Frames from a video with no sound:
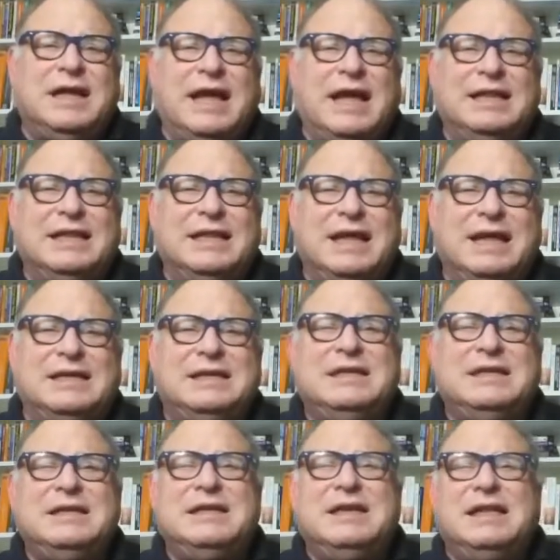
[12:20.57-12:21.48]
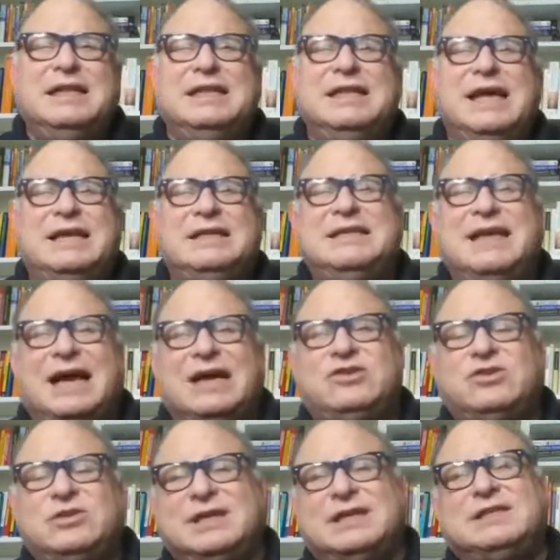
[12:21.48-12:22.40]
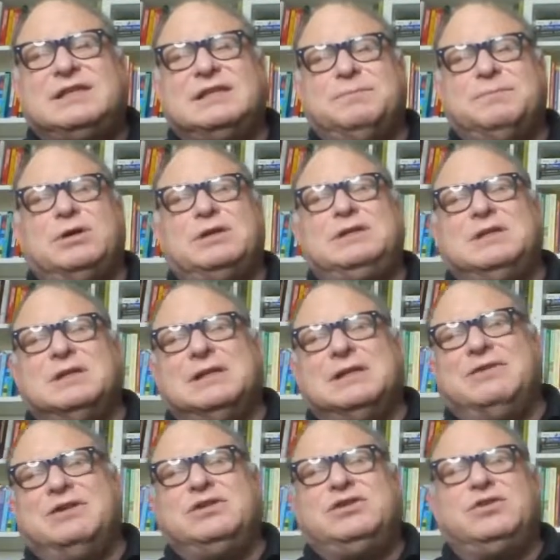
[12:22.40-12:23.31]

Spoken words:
And then in the end, he actually gets the book delivered.